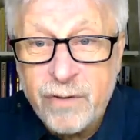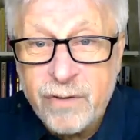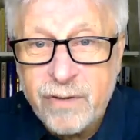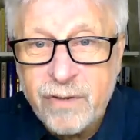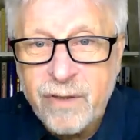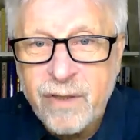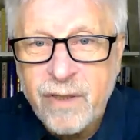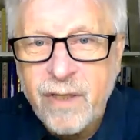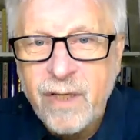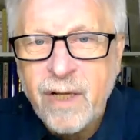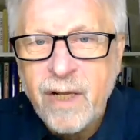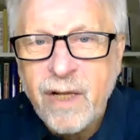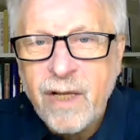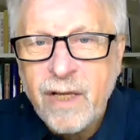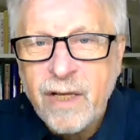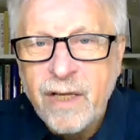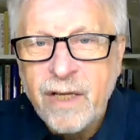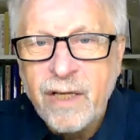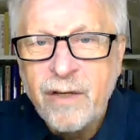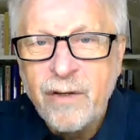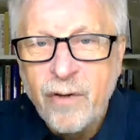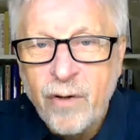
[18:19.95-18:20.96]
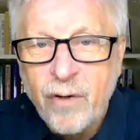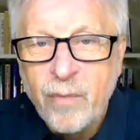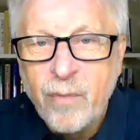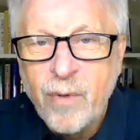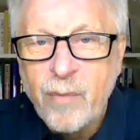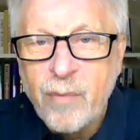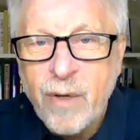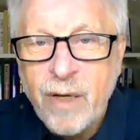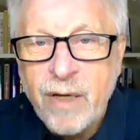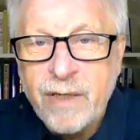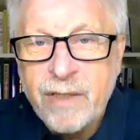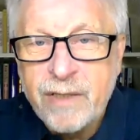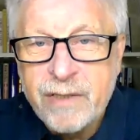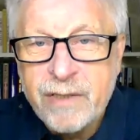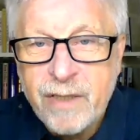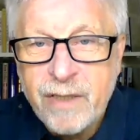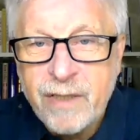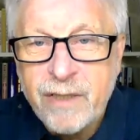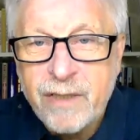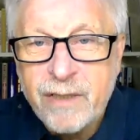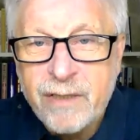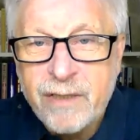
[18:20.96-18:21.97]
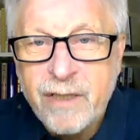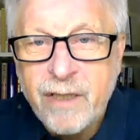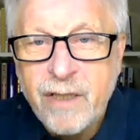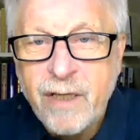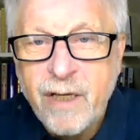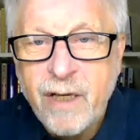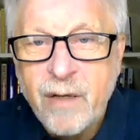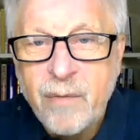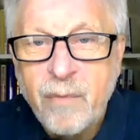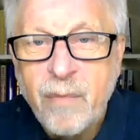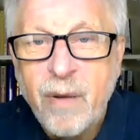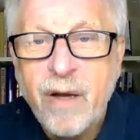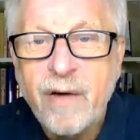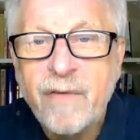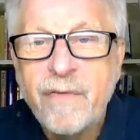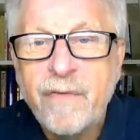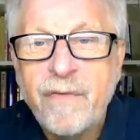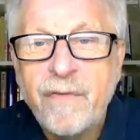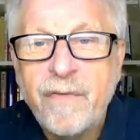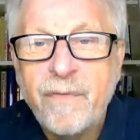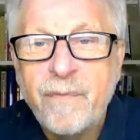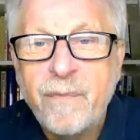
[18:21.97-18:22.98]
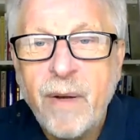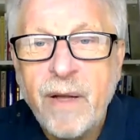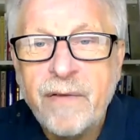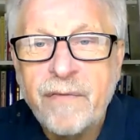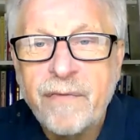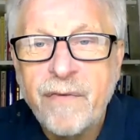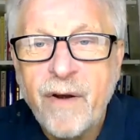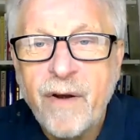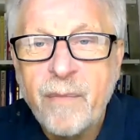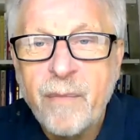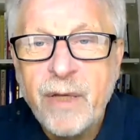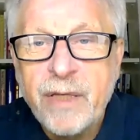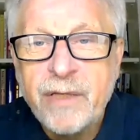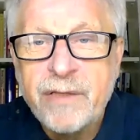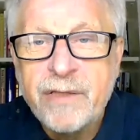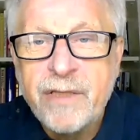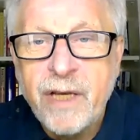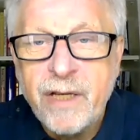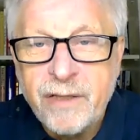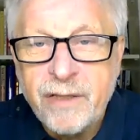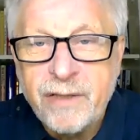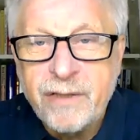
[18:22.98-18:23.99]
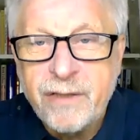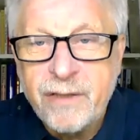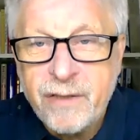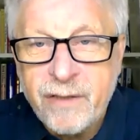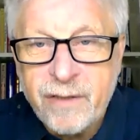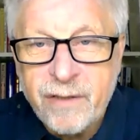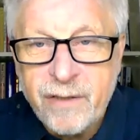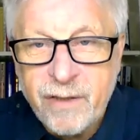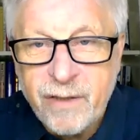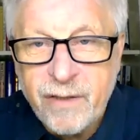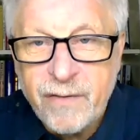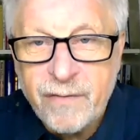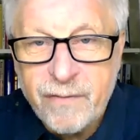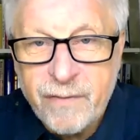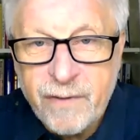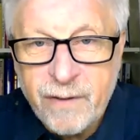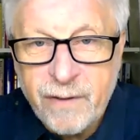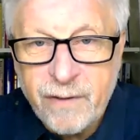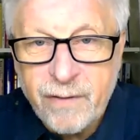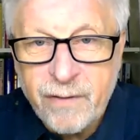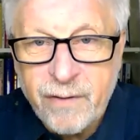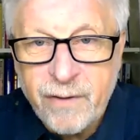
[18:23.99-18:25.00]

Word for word: in normal body cells by, by fermentation of the glucose.